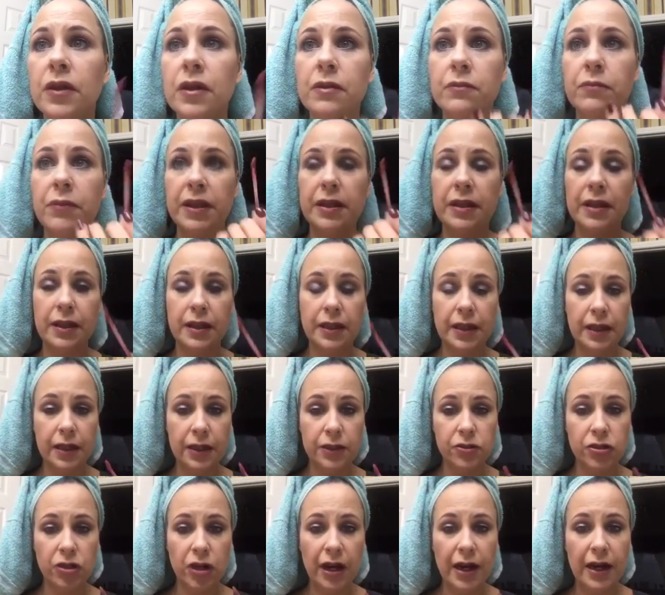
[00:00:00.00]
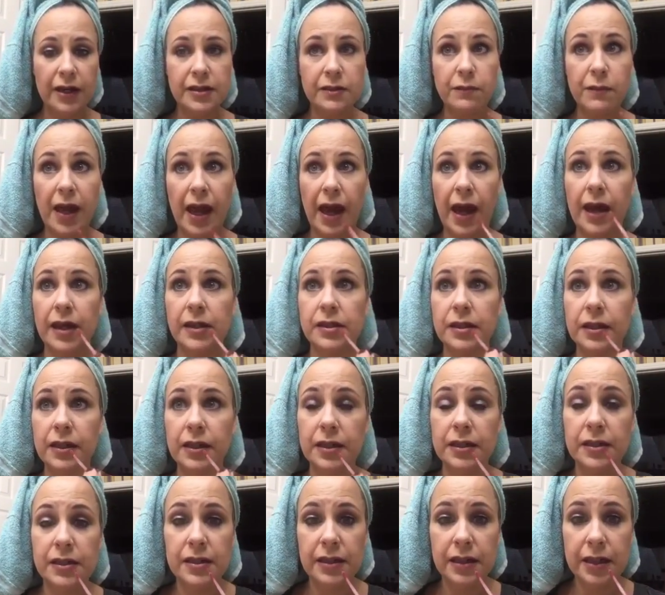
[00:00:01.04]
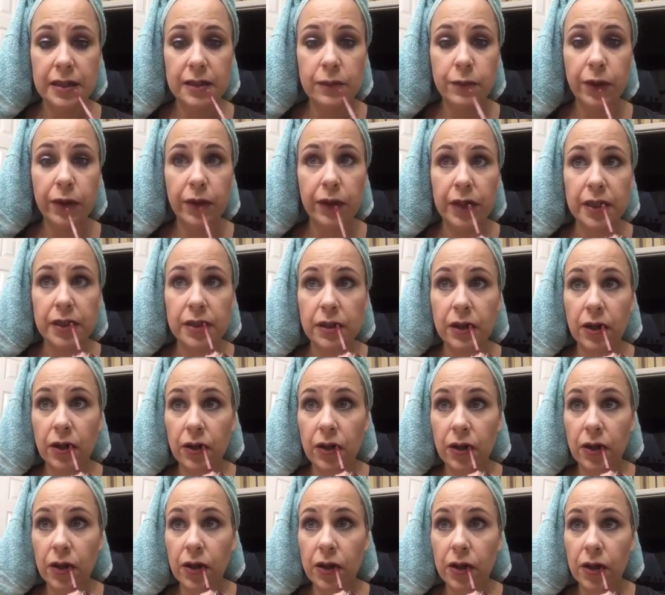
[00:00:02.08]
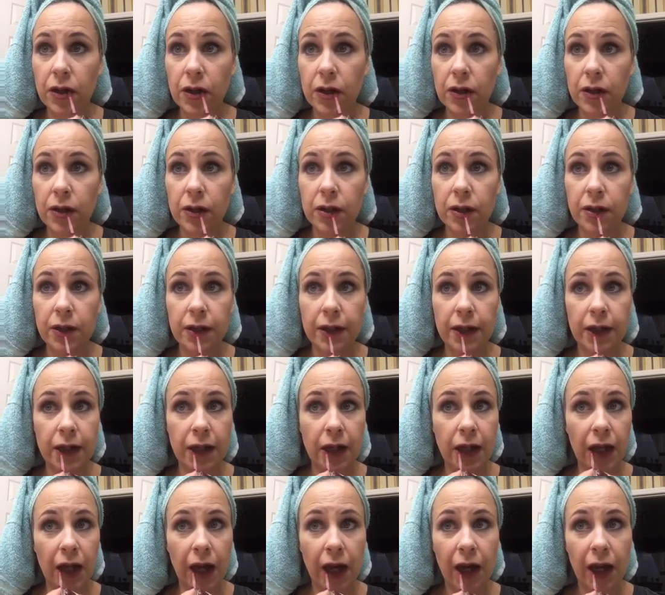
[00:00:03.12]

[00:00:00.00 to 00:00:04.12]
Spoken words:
But then it dries matte and it stays put all day.